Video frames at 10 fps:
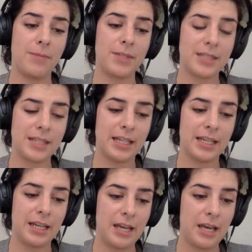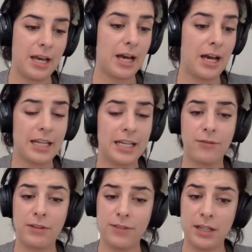see
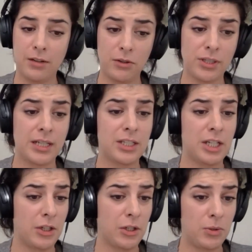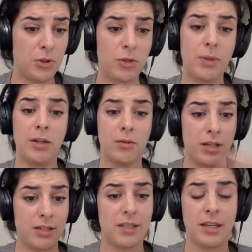EV vehicles continue to
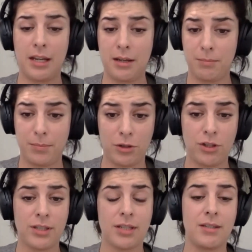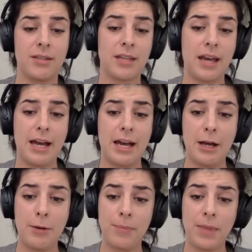increase in purchases
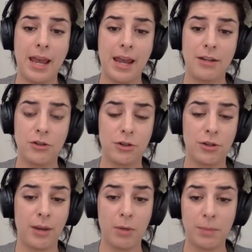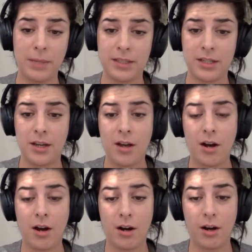and ensure that we meet
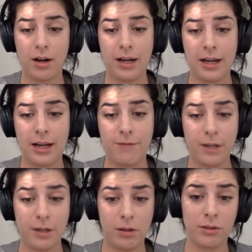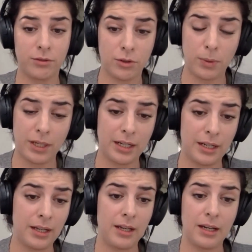our federal
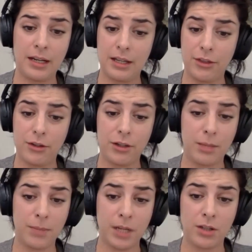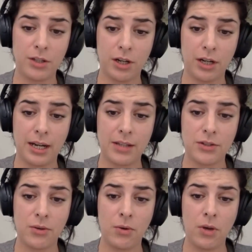2030 and beyond targets.
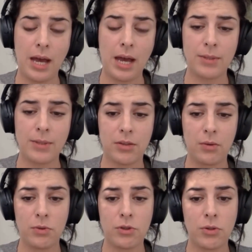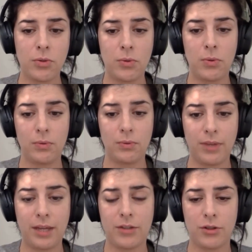So I would say those two
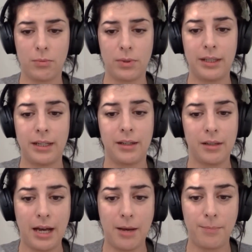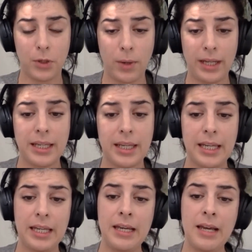things are really quite
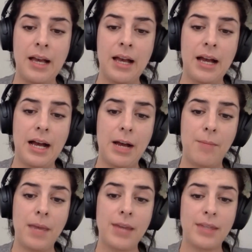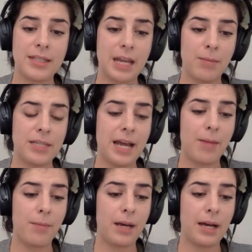key. At the same
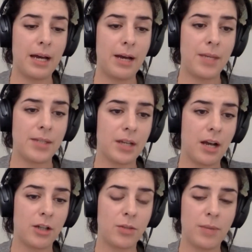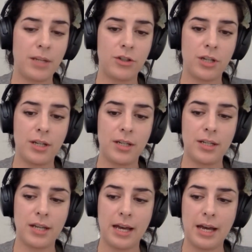time, as Akash mentioned,
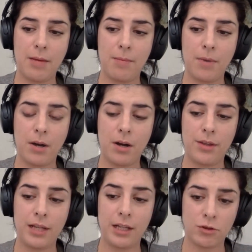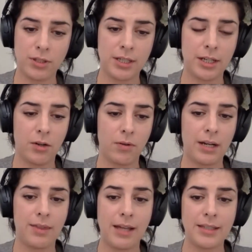on the electricity
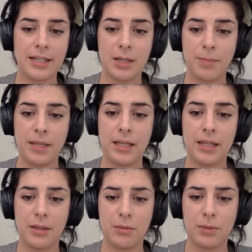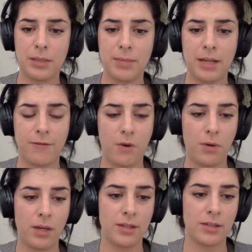grid, that's going to be the really big
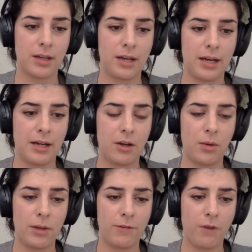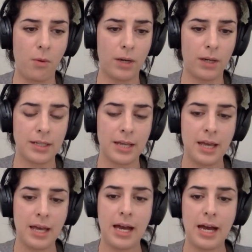focus going forward.
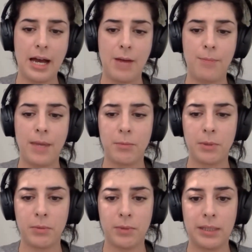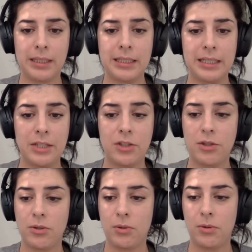And we really need
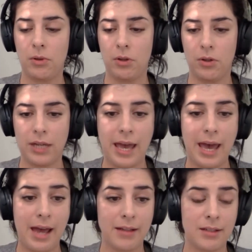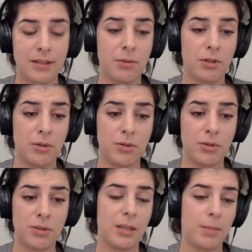to look at
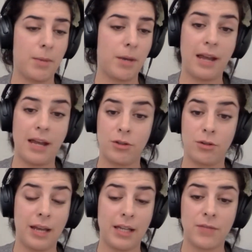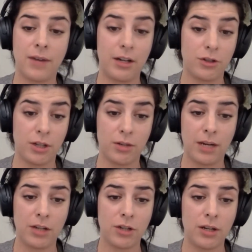reducing the amount of natural gas-fired
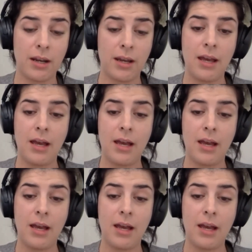generation,